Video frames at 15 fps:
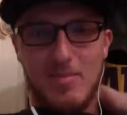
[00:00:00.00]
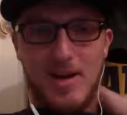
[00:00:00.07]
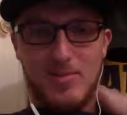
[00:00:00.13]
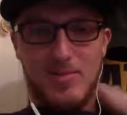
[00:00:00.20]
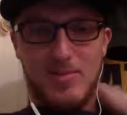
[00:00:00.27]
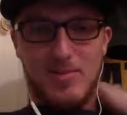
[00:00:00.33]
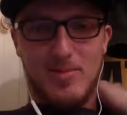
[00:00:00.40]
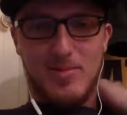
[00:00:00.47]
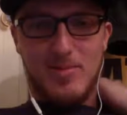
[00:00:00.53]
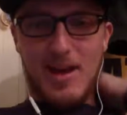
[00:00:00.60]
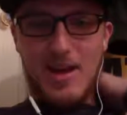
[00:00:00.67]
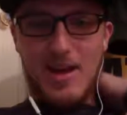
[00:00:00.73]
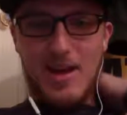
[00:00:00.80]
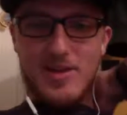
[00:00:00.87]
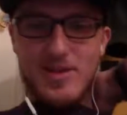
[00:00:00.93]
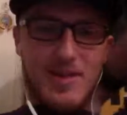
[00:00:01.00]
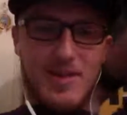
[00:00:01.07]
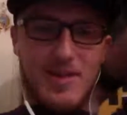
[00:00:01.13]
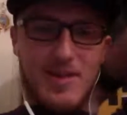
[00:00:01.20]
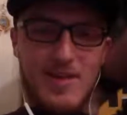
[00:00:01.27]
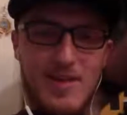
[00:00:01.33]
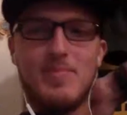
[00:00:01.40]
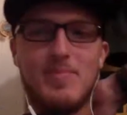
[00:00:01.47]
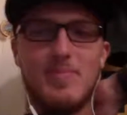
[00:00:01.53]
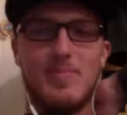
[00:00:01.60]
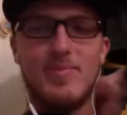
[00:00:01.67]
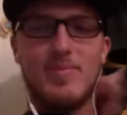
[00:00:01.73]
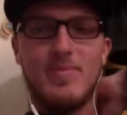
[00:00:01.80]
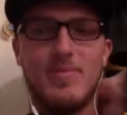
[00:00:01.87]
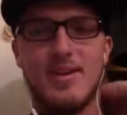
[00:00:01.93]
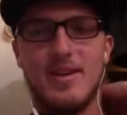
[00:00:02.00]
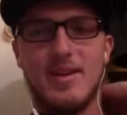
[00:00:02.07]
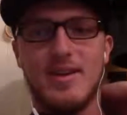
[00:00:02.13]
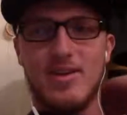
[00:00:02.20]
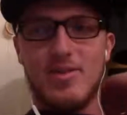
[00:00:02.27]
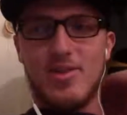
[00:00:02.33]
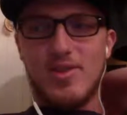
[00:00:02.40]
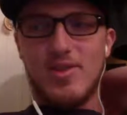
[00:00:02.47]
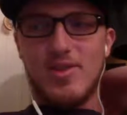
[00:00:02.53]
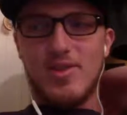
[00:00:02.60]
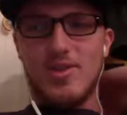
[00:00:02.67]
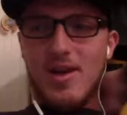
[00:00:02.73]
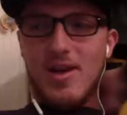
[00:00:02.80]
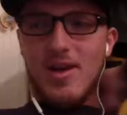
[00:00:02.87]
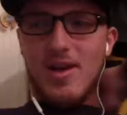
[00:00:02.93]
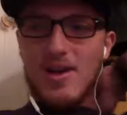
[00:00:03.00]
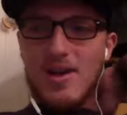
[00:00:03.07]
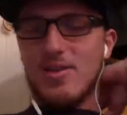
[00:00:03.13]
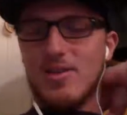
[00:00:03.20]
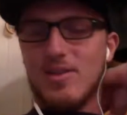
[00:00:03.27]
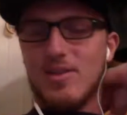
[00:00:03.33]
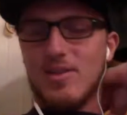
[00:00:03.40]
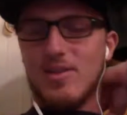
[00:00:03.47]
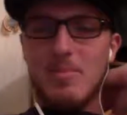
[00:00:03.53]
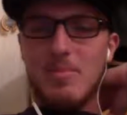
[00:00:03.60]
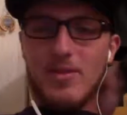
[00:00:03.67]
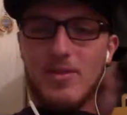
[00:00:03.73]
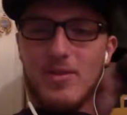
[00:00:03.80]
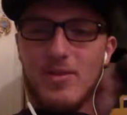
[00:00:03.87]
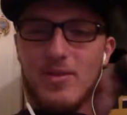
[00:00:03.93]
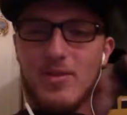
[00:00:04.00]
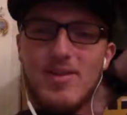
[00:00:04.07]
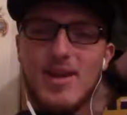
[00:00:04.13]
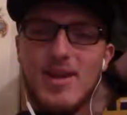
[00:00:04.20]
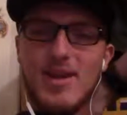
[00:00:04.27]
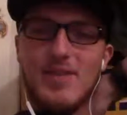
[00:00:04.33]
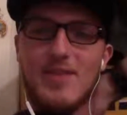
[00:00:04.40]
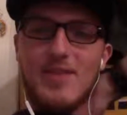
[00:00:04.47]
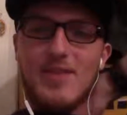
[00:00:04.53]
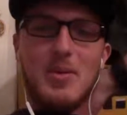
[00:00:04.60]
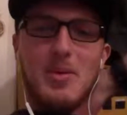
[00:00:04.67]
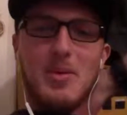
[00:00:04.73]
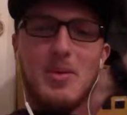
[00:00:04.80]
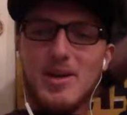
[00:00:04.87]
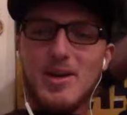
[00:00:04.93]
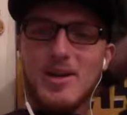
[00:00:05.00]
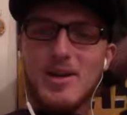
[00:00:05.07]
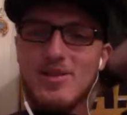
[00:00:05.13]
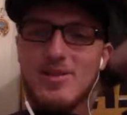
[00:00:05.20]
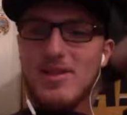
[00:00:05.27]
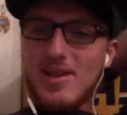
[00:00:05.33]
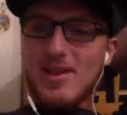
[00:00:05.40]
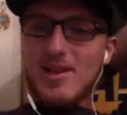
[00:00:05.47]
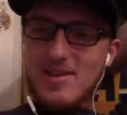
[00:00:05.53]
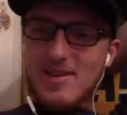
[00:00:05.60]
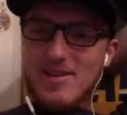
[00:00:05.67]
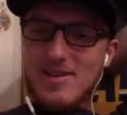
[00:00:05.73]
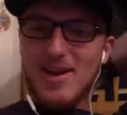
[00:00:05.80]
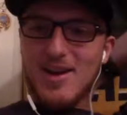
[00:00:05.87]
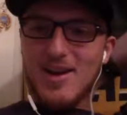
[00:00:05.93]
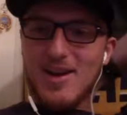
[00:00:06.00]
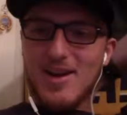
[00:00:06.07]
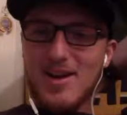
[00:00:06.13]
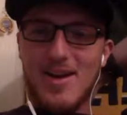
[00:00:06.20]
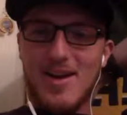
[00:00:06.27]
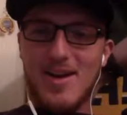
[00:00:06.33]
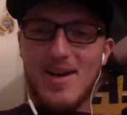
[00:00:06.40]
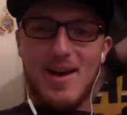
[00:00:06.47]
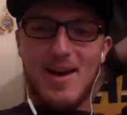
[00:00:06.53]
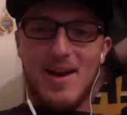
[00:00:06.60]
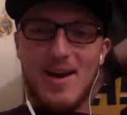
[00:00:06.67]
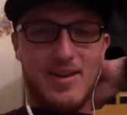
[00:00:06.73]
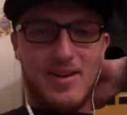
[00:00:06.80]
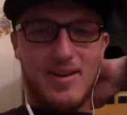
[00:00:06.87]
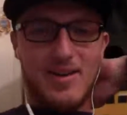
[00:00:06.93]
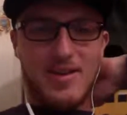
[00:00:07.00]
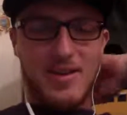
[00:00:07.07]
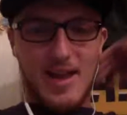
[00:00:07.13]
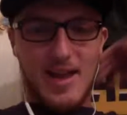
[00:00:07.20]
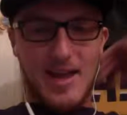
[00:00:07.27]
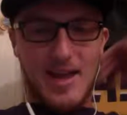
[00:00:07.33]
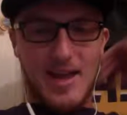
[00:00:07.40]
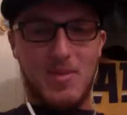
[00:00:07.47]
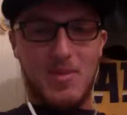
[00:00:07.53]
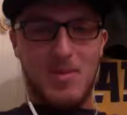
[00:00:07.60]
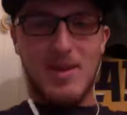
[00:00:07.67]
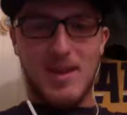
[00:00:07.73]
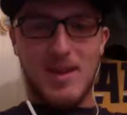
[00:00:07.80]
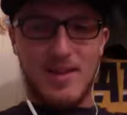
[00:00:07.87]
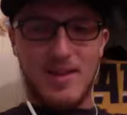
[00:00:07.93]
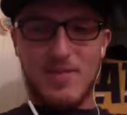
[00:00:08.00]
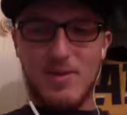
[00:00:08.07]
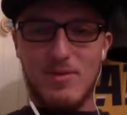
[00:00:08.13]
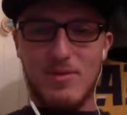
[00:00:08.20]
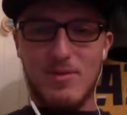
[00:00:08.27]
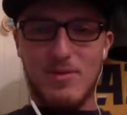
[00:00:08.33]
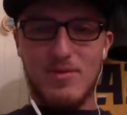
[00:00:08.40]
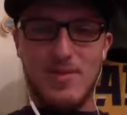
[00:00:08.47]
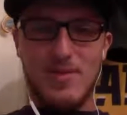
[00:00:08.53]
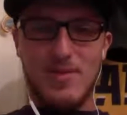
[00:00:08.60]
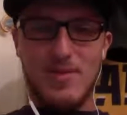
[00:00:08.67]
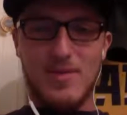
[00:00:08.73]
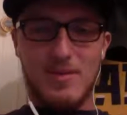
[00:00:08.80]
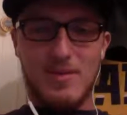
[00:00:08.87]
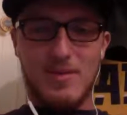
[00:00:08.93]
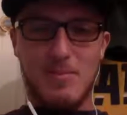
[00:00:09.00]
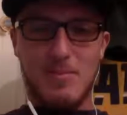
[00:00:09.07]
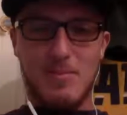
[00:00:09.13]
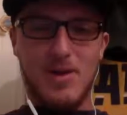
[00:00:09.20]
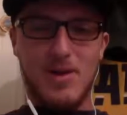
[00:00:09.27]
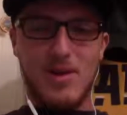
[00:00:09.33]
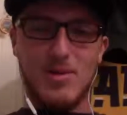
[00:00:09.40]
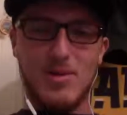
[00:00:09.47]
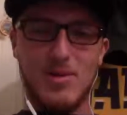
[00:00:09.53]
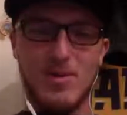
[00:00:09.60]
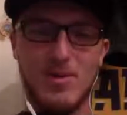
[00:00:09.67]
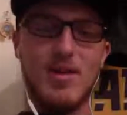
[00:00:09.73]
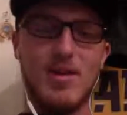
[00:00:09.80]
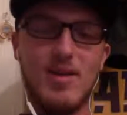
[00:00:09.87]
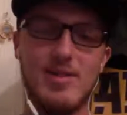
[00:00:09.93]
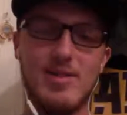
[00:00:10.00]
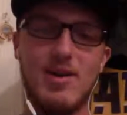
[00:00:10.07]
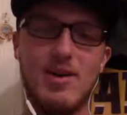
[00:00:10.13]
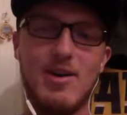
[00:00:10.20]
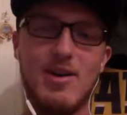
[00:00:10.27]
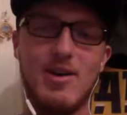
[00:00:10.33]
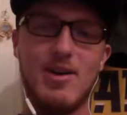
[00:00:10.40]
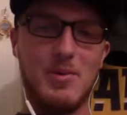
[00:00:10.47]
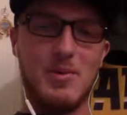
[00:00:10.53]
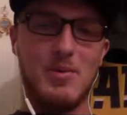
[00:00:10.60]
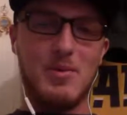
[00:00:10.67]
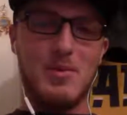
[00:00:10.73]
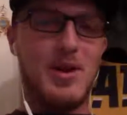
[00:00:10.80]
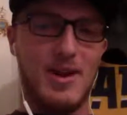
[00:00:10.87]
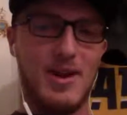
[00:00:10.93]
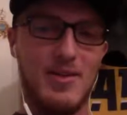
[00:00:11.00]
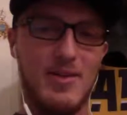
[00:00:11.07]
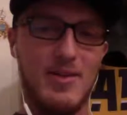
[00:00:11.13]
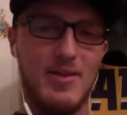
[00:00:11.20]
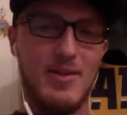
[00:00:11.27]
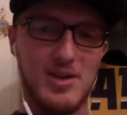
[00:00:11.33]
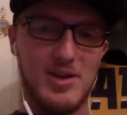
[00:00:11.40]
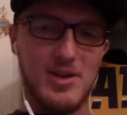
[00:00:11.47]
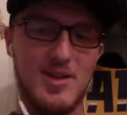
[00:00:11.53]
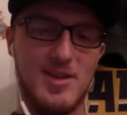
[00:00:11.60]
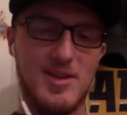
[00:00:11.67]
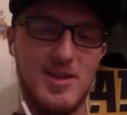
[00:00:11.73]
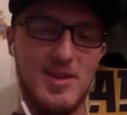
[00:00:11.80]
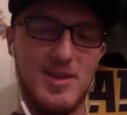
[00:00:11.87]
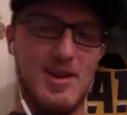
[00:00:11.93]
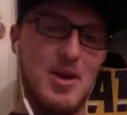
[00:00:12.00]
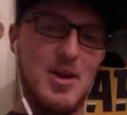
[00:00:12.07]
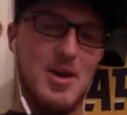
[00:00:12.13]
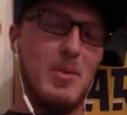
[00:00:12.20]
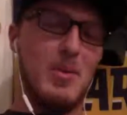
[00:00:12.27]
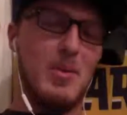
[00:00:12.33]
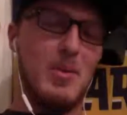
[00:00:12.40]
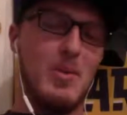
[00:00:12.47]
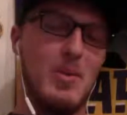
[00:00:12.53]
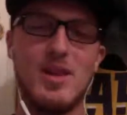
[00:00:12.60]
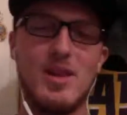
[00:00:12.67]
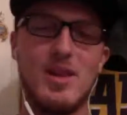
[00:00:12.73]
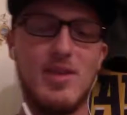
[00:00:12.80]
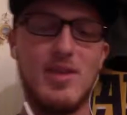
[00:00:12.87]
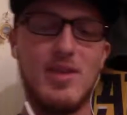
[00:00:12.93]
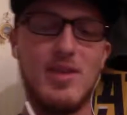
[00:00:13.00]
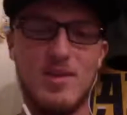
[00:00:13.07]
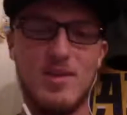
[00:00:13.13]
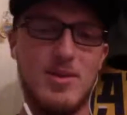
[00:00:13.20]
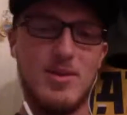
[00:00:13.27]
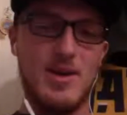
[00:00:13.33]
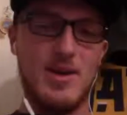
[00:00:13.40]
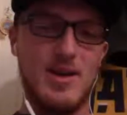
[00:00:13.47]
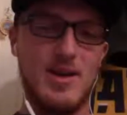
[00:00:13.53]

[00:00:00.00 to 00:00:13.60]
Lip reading: all possible. And I was kind of, just spitballing with Kendrick after we won. Was talking about how at the moment, if the Broncos would have lost out and we would have won out, there could have been a scenario where we won the division, but